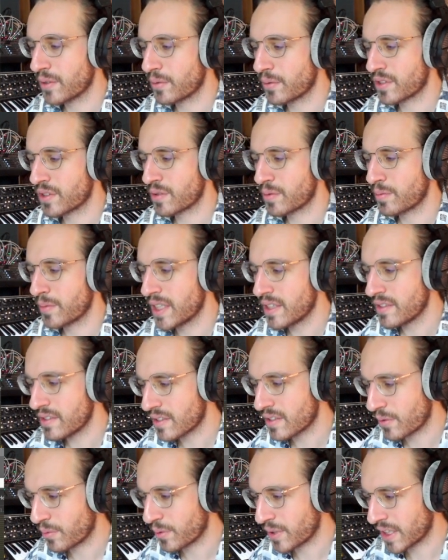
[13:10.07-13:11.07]
which means
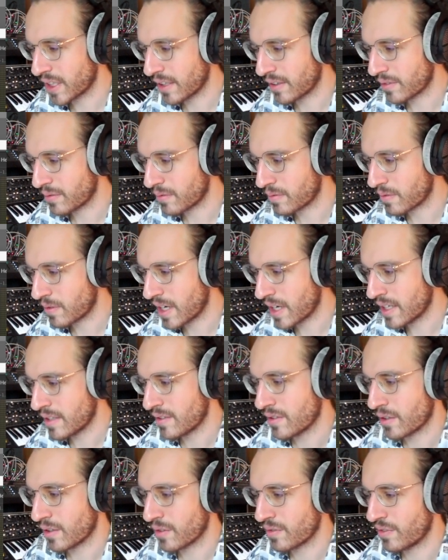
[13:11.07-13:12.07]
that we can raise
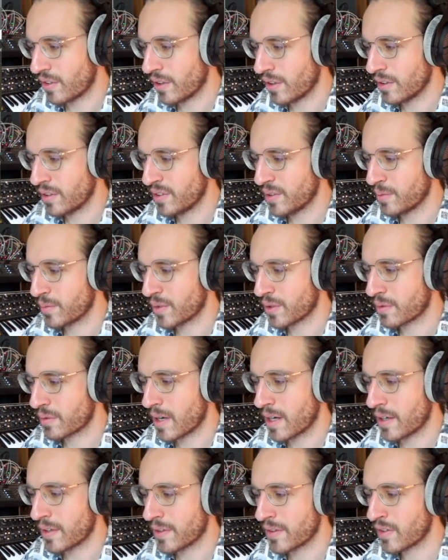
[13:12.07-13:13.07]
our volume
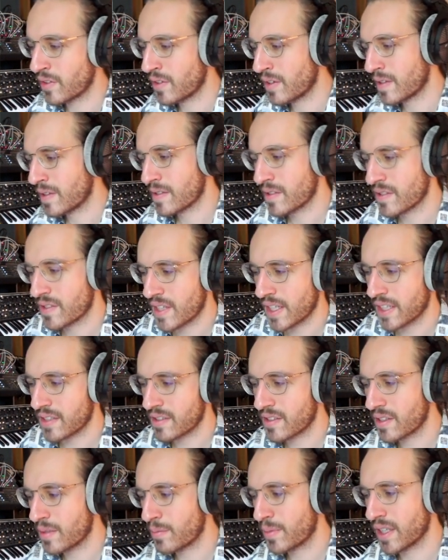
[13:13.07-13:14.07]
around 6
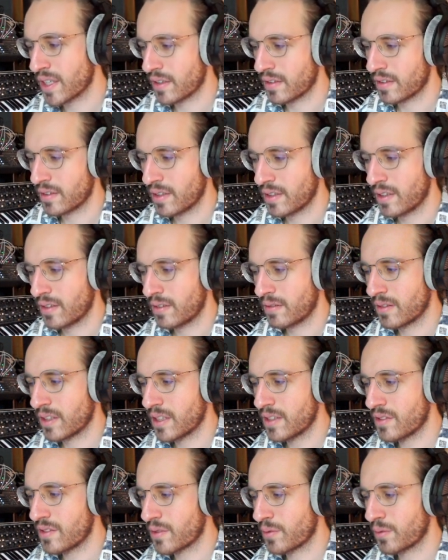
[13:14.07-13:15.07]
dB,
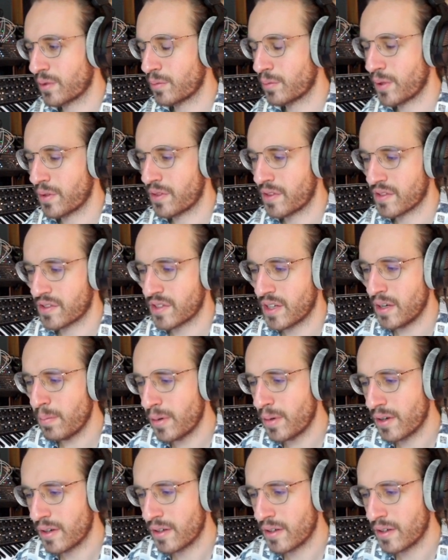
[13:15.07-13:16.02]
right? So we put this up.